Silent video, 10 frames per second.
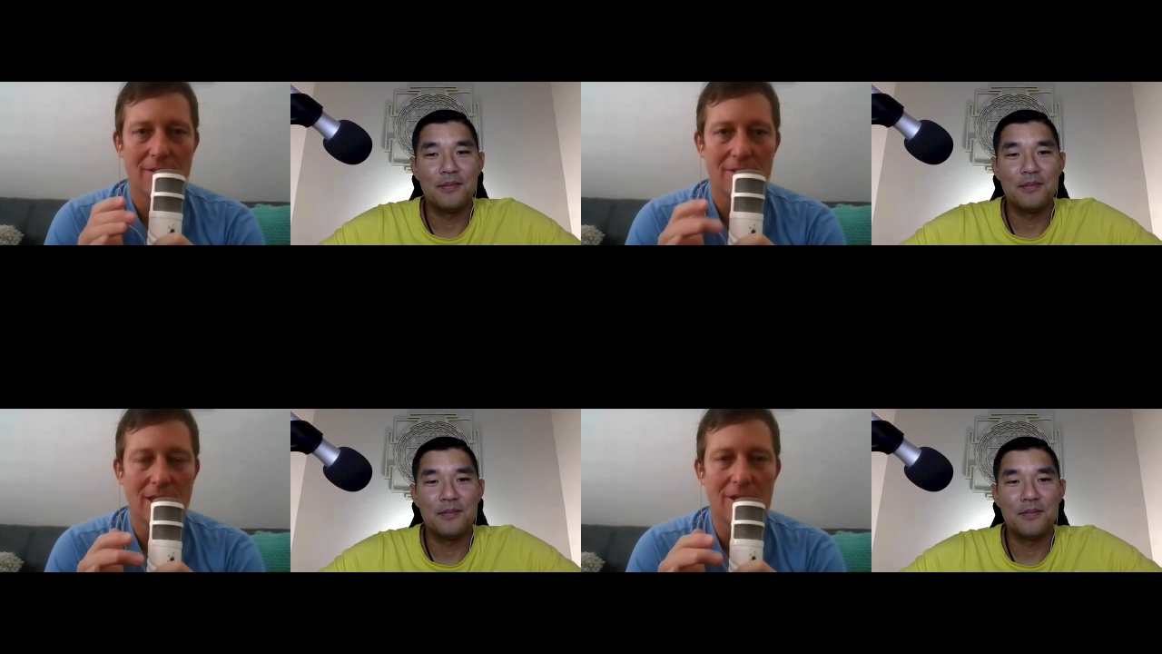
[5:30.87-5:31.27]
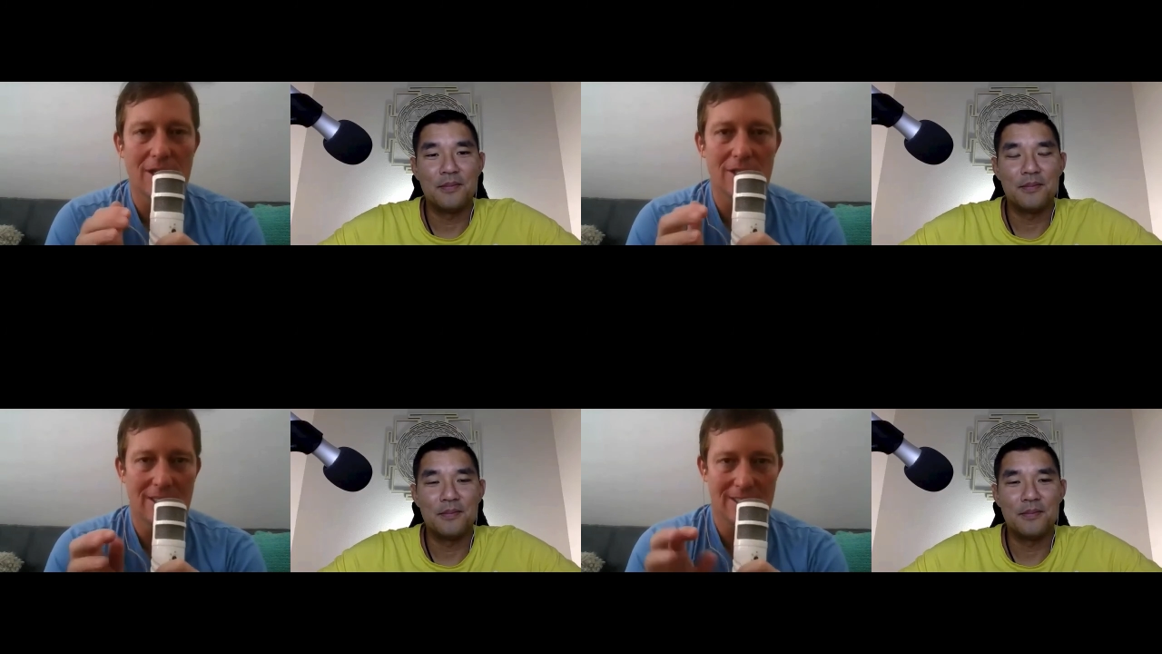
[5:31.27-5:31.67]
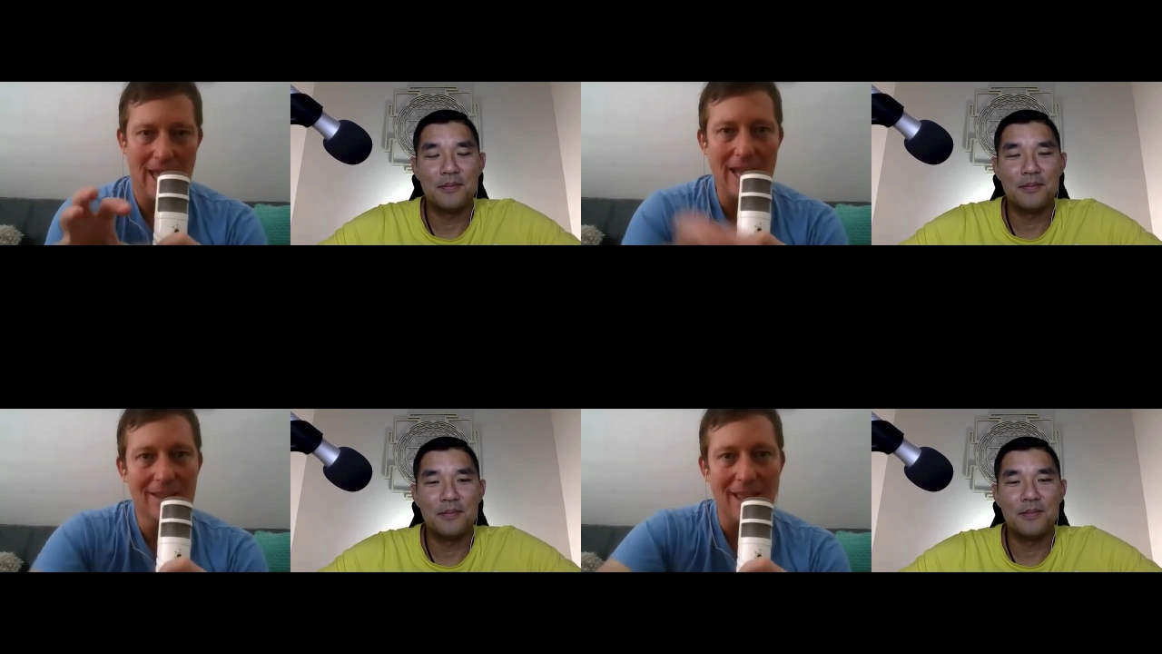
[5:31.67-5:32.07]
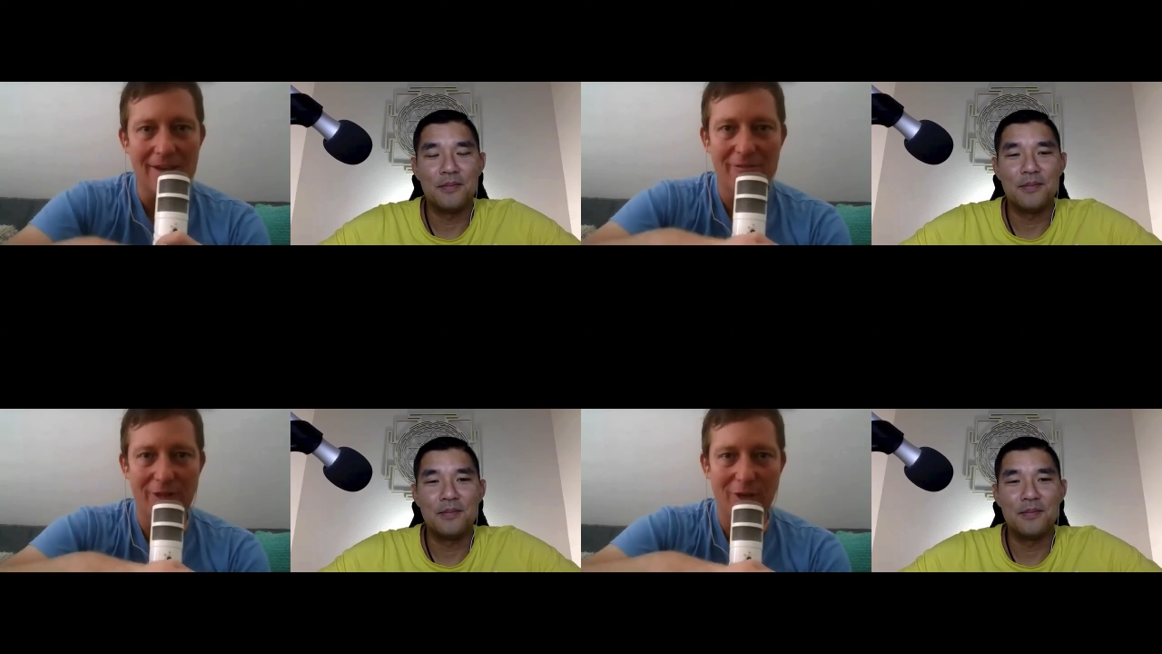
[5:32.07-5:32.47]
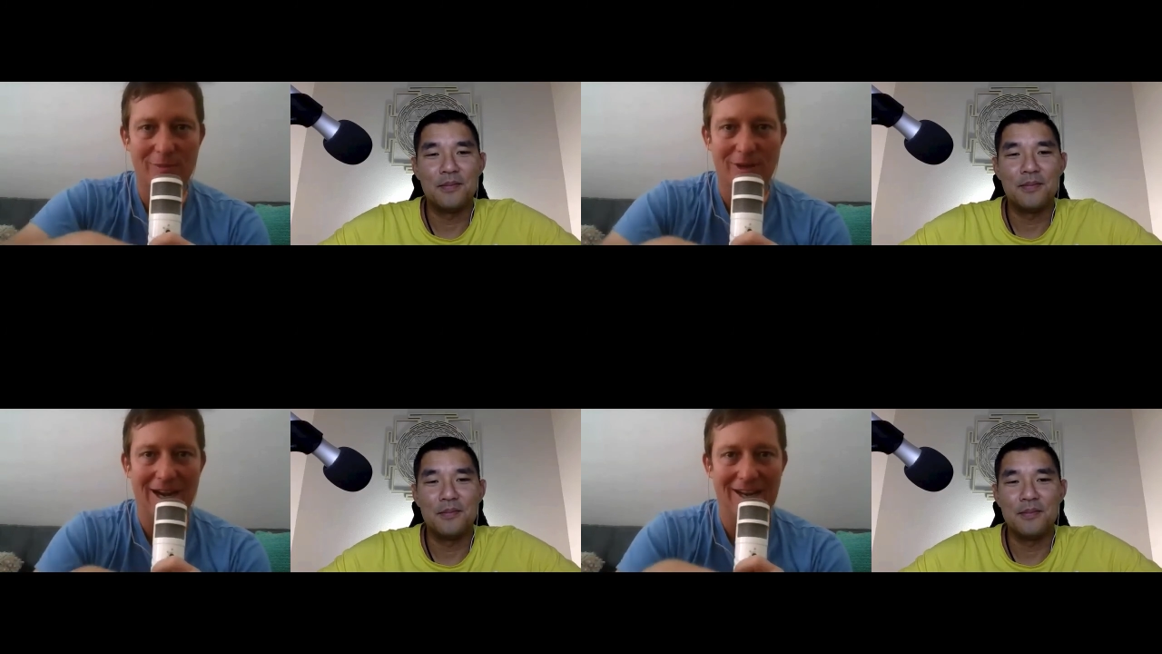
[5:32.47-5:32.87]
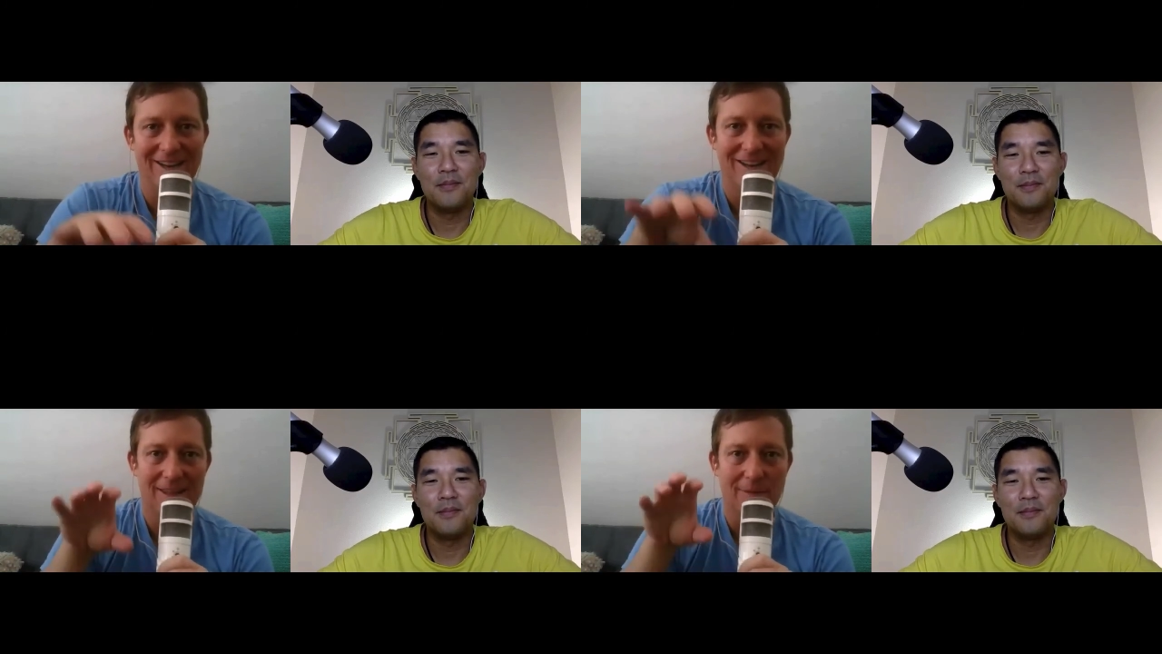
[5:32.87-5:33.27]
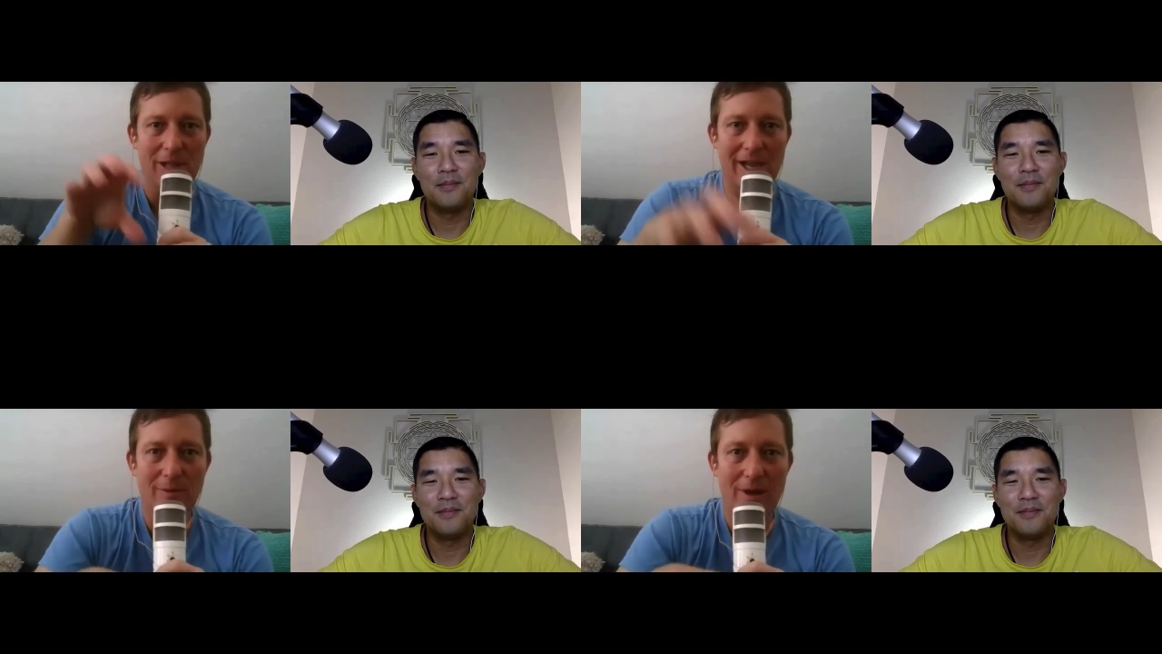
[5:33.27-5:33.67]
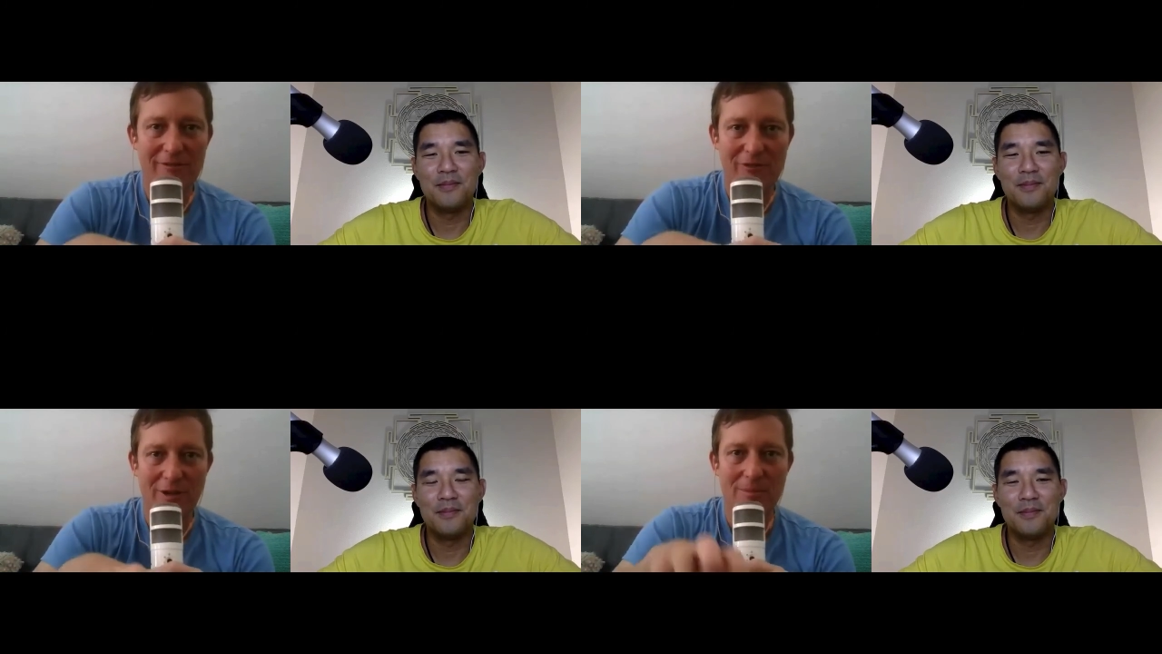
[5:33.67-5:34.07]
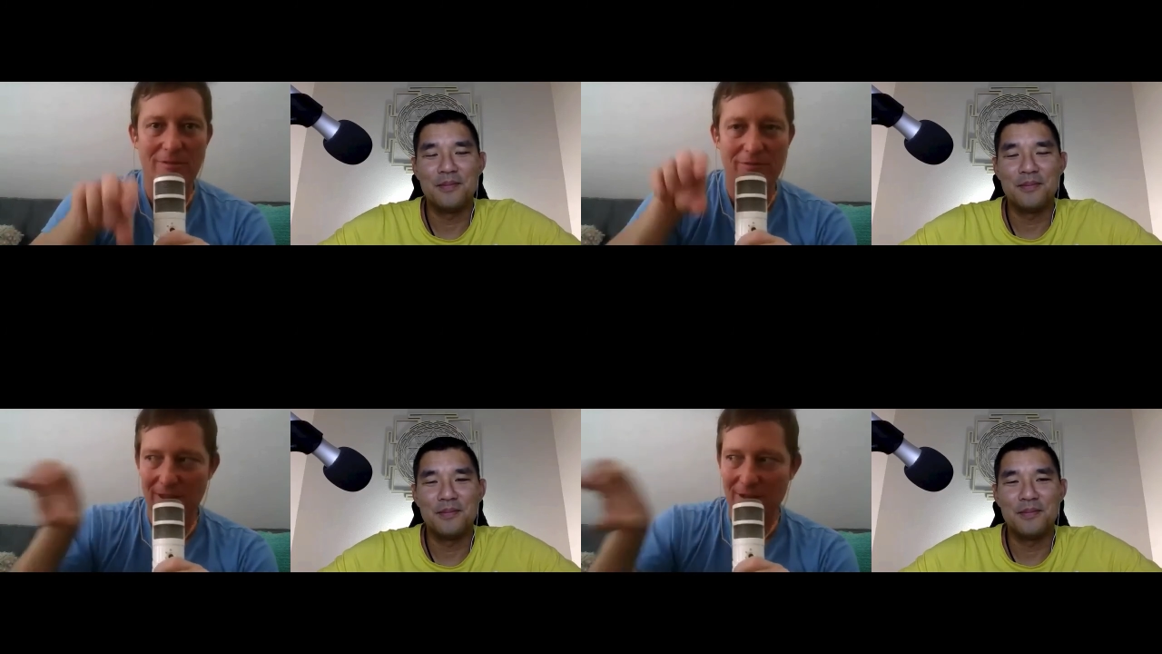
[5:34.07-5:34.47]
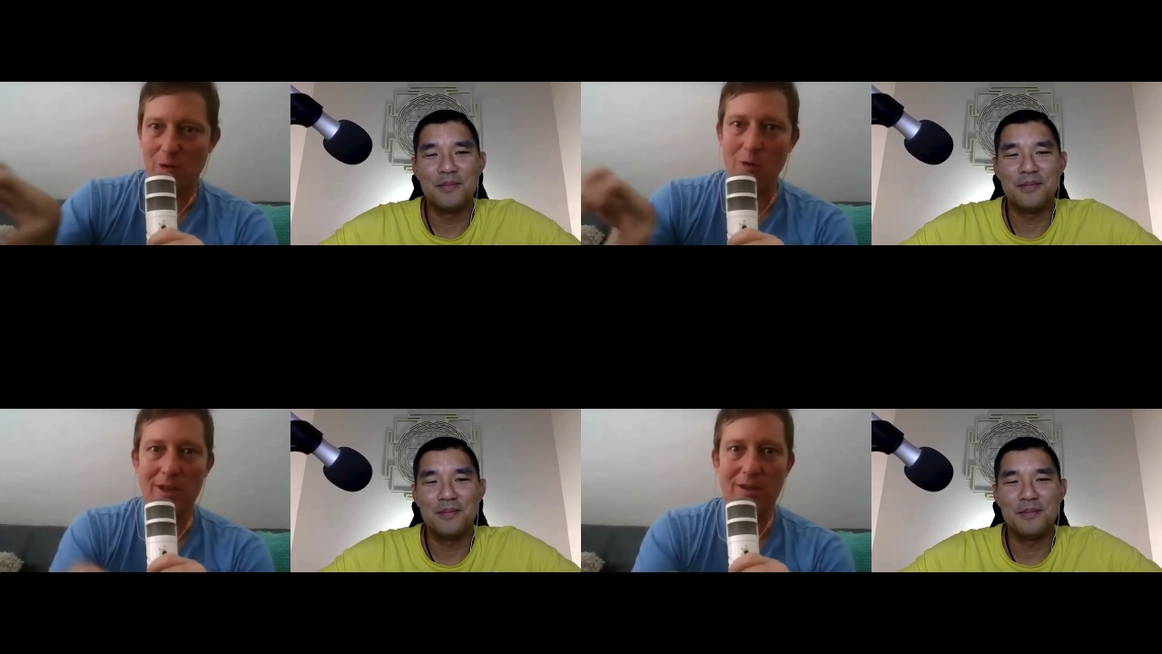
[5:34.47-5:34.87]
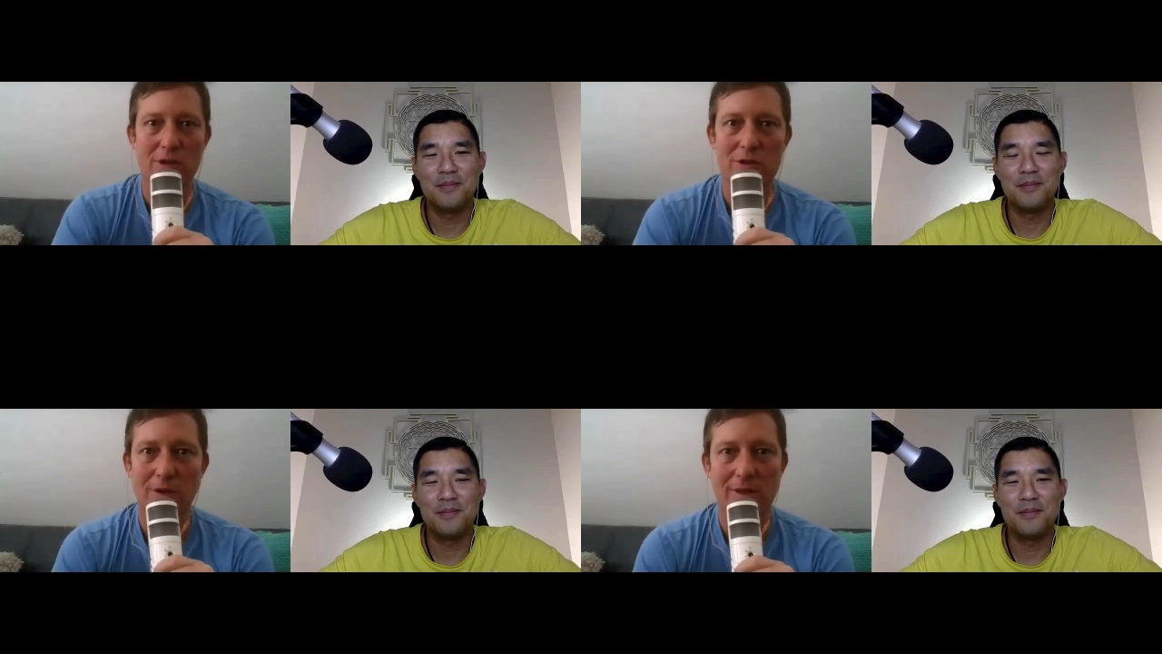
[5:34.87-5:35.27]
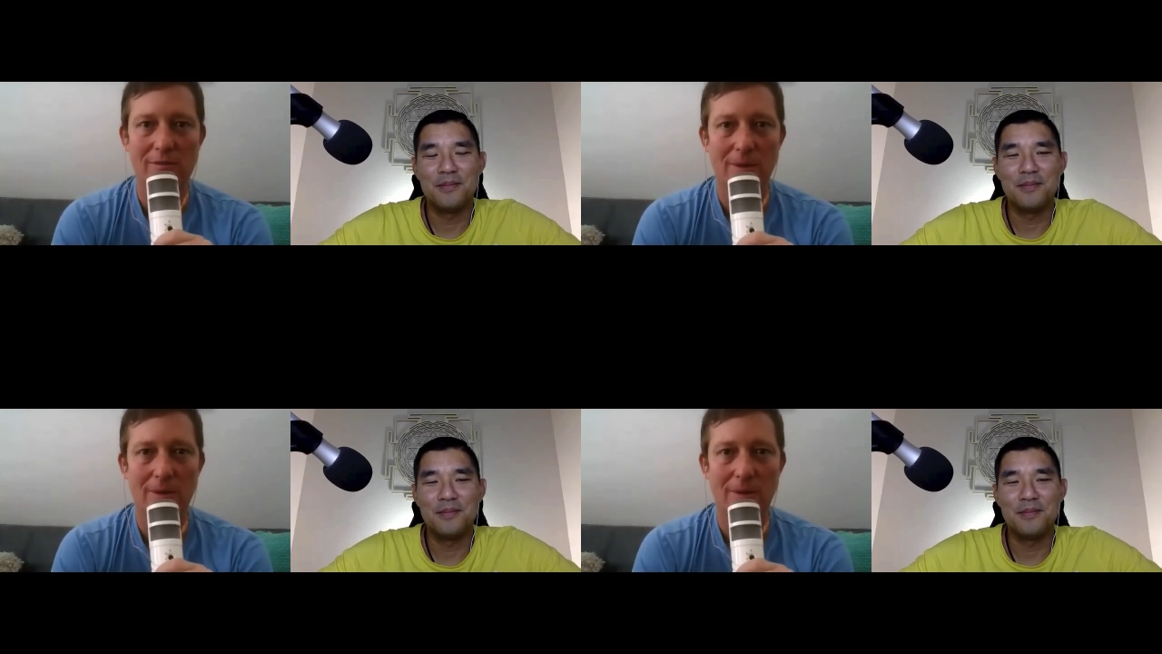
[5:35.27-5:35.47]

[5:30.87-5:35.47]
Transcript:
Speaker 1: then you actually take that film right that black and white film of uh, the recording of you doing the wrong,